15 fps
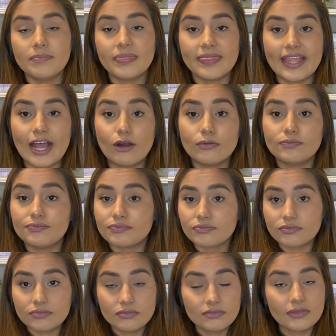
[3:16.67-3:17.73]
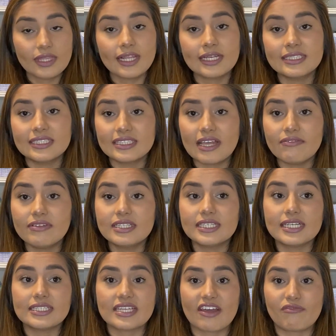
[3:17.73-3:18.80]
Now, 7
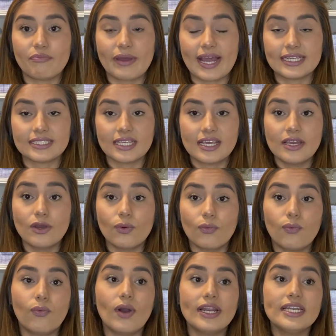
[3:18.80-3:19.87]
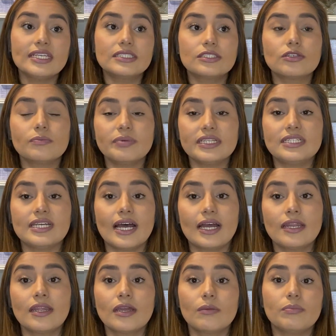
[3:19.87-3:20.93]
days have passed. What needs to be
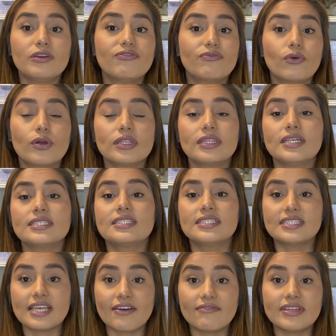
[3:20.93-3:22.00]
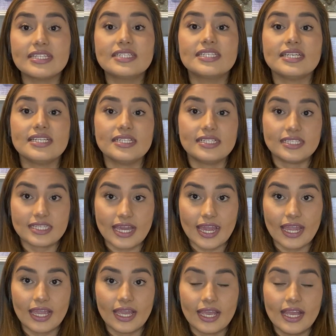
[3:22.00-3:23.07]
done before the 17th
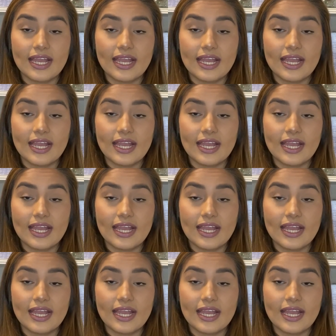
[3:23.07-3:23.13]
day?